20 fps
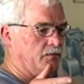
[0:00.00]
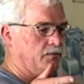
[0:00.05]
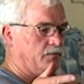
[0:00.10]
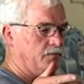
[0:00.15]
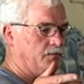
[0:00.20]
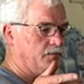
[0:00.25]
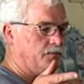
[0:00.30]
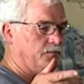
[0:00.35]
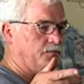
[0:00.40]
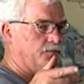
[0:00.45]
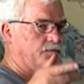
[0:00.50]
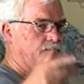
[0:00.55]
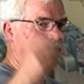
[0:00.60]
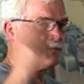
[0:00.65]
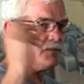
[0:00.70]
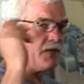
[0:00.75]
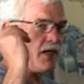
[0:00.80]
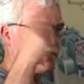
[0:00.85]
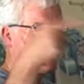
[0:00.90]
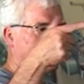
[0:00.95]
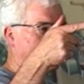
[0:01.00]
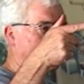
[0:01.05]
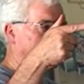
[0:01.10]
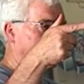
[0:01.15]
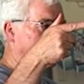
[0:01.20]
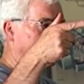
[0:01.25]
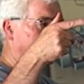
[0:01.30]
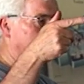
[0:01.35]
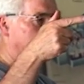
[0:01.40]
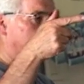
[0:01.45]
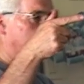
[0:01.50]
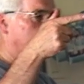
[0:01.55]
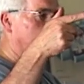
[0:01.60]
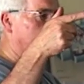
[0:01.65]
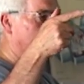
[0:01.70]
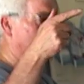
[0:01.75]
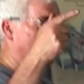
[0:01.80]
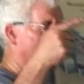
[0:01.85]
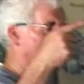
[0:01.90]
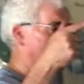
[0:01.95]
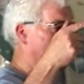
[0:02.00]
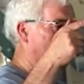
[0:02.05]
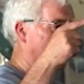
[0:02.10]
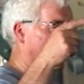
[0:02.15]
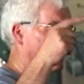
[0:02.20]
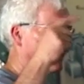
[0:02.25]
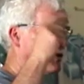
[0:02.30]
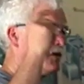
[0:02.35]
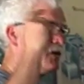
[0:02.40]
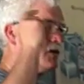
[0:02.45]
Right. That's Reeves. That's where I work.